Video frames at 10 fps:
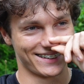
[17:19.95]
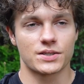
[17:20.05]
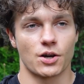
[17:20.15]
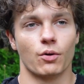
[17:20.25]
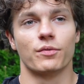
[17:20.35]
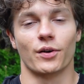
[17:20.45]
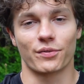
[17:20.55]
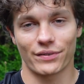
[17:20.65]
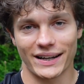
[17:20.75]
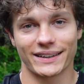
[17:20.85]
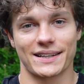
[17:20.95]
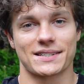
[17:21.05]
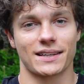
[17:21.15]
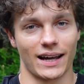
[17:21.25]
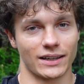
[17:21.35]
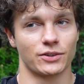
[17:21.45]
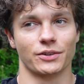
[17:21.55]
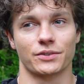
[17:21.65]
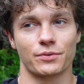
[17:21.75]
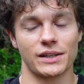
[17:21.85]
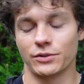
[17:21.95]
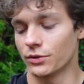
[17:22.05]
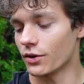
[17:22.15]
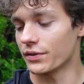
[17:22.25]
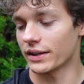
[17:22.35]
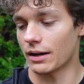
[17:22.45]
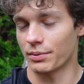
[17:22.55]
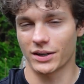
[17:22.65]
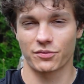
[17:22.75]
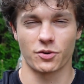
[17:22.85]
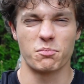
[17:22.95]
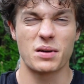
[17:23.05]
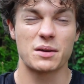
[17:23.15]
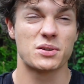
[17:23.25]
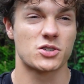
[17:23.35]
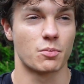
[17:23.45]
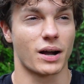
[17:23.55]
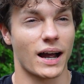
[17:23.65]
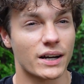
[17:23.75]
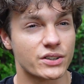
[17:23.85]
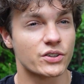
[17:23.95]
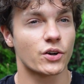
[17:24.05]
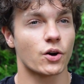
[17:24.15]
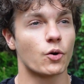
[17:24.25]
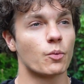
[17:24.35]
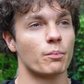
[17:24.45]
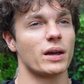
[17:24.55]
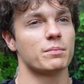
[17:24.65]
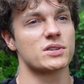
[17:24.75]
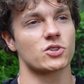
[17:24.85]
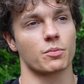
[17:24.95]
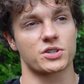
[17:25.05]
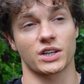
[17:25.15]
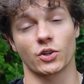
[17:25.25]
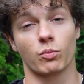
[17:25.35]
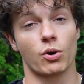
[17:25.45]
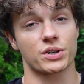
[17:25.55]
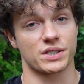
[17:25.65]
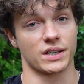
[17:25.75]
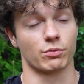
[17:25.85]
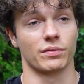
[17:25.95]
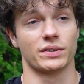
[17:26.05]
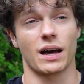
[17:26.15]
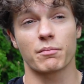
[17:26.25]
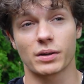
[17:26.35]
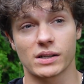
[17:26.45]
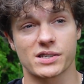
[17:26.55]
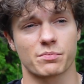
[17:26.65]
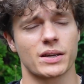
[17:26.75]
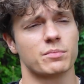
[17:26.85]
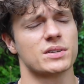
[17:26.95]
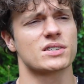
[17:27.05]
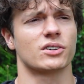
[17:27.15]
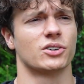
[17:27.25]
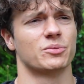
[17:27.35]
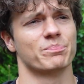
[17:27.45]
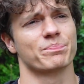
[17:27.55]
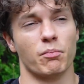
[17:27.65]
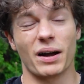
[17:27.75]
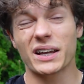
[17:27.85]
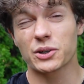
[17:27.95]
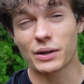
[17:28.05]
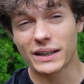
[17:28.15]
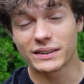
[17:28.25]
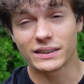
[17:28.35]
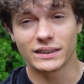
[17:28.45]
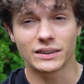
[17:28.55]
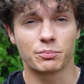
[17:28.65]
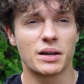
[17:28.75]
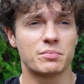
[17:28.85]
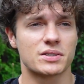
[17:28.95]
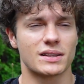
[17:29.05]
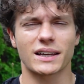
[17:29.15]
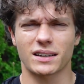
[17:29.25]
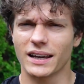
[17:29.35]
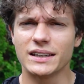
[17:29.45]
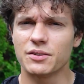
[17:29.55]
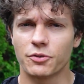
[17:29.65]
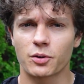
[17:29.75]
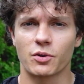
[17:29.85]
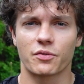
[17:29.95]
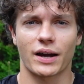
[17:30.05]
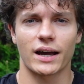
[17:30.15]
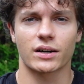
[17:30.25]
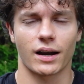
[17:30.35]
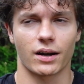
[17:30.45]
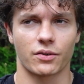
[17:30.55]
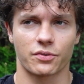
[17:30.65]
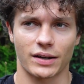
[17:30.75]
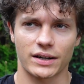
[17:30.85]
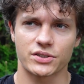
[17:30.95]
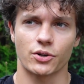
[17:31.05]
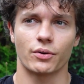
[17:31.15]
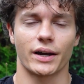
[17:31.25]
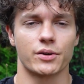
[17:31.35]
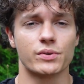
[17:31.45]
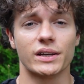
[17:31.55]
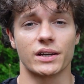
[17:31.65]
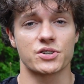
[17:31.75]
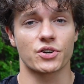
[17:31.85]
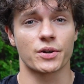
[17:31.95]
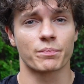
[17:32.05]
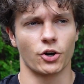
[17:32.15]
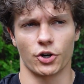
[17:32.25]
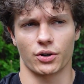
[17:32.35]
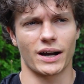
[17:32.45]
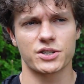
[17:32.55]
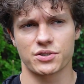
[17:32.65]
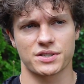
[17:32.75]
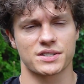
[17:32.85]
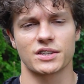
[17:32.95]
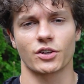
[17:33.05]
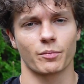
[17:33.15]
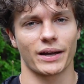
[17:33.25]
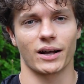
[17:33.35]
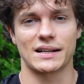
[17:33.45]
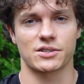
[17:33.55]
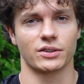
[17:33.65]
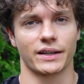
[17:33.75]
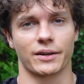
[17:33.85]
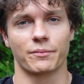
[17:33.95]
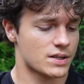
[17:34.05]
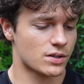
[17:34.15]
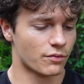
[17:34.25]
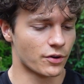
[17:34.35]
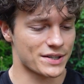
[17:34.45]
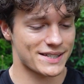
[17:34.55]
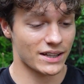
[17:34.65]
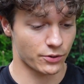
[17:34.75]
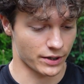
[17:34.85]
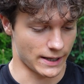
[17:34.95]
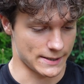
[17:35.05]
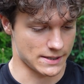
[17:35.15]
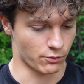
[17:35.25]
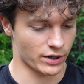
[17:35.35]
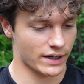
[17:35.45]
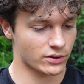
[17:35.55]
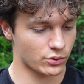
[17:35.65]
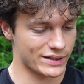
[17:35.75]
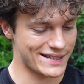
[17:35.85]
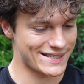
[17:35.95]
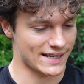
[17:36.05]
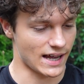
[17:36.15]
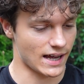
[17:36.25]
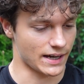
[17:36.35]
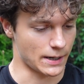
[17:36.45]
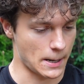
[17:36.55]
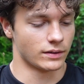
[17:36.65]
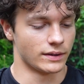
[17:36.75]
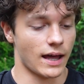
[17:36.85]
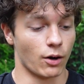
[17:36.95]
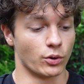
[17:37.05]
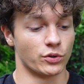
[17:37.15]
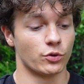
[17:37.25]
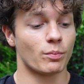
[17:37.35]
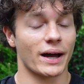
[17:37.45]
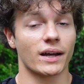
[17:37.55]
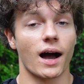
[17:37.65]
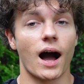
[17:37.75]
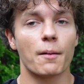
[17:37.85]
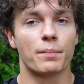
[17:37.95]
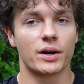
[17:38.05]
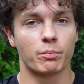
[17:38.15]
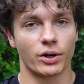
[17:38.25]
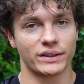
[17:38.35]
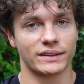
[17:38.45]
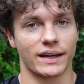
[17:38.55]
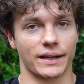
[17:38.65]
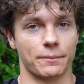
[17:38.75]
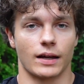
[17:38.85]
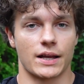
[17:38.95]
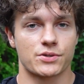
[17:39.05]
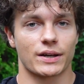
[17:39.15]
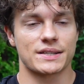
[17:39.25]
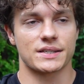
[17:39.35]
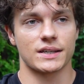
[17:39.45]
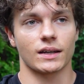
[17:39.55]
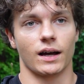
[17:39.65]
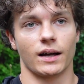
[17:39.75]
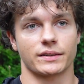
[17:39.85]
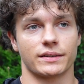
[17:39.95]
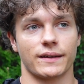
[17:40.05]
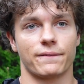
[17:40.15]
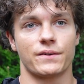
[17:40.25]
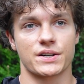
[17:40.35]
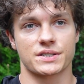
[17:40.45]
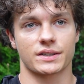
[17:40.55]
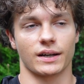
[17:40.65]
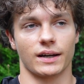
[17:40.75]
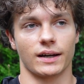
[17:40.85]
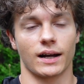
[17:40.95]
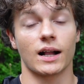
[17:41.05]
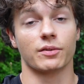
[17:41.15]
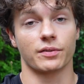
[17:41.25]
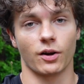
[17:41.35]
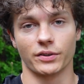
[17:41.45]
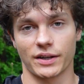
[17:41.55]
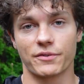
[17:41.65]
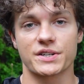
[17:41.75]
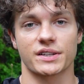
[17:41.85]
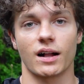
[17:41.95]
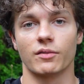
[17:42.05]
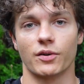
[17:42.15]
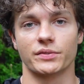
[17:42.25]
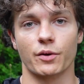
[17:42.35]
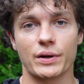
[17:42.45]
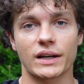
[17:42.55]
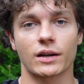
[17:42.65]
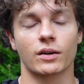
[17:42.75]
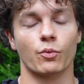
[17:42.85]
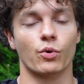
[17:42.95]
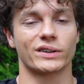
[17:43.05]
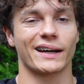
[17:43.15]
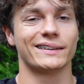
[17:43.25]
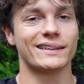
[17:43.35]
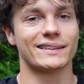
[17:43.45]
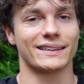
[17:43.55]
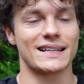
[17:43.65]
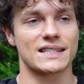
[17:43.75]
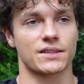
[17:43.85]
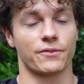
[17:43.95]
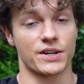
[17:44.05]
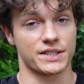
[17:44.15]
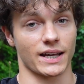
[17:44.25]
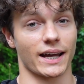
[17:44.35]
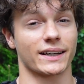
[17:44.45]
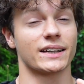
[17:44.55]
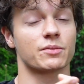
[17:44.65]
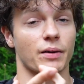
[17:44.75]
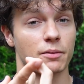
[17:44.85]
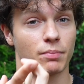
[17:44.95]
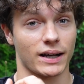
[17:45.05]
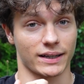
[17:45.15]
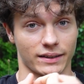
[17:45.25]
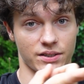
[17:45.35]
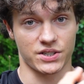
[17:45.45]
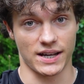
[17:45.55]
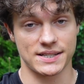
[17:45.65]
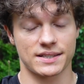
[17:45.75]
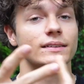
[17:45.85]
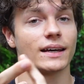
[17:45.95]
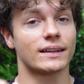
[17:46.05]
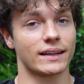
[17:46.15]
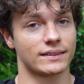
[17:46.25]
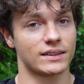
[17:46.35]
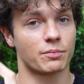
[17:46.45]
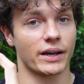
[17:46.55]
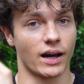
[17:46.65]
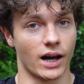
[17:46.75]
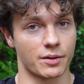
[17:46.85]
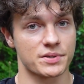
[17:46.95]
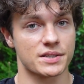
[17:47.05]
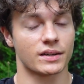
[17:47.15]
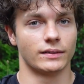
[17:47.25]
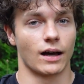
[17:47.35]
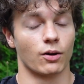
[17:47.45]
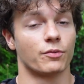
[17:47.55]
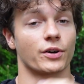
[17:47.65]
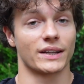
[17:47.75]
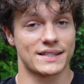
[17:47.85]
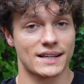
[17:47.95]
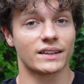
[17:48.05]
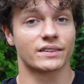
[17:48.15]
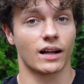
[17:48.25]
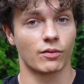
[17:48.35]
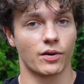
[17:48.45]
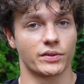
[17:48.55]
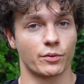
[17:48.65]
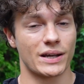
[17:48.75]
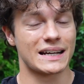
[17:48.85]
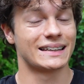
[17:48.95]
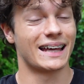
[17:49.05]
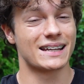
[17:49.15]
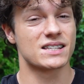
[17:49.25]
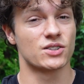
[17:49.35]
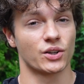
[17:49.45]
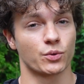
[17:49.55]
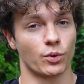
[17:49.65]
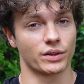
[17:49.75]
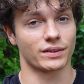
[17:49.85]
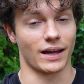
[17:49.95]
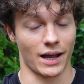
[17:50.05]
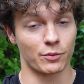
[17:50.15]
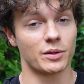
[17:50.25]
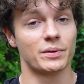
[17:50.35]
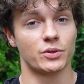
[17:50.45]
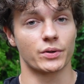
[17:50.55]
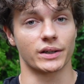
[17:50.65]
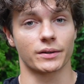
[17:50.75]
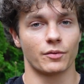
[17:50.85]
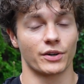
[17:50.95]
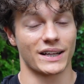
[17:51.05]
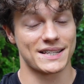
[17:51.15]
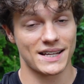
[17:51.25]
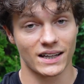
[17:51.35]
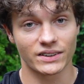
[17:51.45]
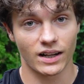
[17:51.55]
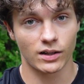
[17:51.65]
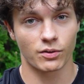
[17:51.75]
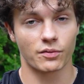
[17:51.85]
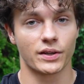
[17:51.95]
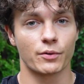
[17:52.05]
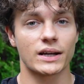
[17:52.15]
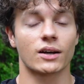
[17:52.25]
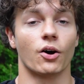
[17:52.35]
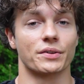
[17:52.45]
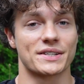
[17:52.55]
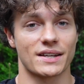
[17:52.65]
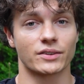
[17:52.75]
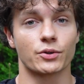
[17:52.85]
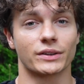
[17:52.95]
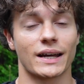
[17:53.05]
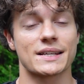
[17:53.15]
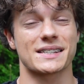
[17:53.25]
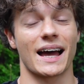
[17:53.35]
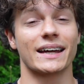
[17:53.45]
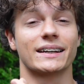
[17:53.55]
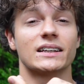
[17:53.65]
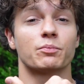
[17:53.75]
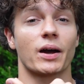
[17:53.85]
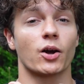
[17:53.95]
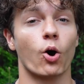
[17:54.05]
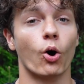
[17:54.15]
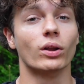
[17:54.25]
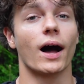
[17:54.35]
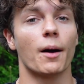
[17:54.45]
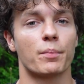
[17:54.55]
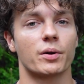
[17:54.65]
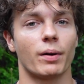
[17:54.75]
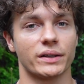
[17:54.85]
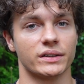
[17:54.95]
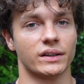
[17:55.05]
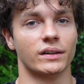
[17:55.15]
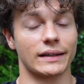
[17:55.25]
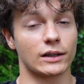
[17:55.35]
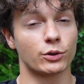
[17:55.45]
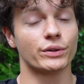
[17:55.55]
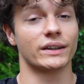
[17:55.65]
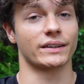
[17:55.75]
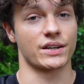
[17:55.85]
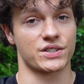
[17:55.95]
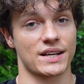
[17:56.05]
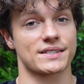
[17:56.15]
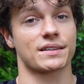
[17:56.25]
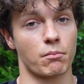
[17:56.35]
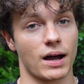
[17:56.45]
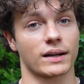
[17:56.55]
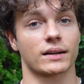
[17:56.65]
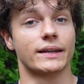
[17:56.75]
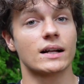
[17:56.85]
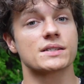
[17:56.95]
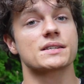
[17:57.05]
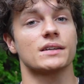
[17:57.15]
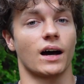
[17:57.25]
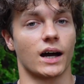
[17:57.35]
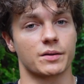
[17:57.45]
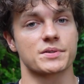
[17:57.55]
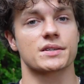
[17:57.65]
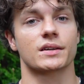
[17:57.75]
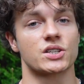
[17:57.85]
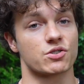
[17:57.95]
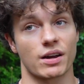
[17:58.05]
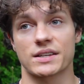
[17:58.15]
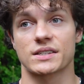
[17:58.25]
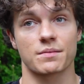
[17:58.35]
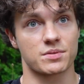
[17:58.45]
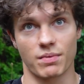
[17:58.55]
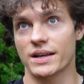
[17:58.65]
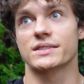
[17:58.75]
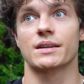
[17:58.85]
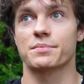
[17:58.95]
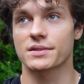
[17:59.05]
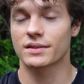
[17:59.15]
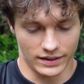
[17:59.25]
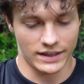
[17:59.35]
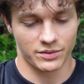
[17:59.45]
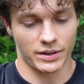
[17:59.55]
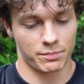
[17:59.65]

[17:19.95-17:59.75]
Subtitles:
So for Fridays I don't really do nothing apart from maybe some cardio, maybe some shadow boxing with dumbbells, maybe some bike riding, maybe like any form of cardio I really enjoy, or I just sit on my ass all day. So for Saturdays what I do is I now do my upper body day. As you can see at the first half of the week, what I did is first I hit my back and chest, then I did my arms. Now for the second half of the week, that is not what I will be doing. For the second half of the week, on Saturdays, I hit my whole upper body, including the chest, back, delts, arms, triceps, biceps, and my